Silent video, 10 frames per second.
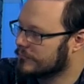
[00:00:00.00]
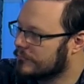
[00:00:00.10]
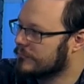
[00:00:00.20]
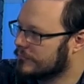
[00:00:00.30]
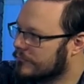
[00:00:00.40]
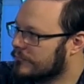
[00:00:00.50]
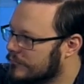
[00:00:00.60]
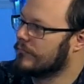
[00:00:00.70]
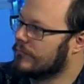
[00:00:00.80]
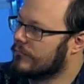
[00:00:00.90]

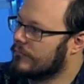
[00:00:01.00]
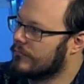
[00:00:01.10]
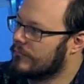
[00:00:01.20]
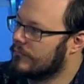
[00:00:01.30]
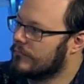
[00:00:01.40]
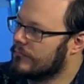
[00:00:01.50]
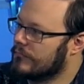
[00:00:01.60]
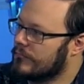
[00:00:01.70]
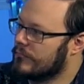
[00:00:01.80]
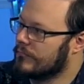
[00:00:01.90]

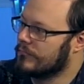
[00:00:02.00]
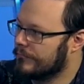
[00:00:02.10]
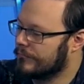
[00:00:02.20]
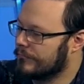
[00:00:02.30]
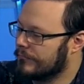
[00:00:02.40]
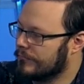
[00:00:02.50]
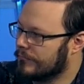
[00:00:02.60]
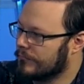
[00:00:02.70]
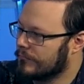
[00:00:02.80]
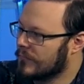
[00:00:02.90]
The person shown says nothing.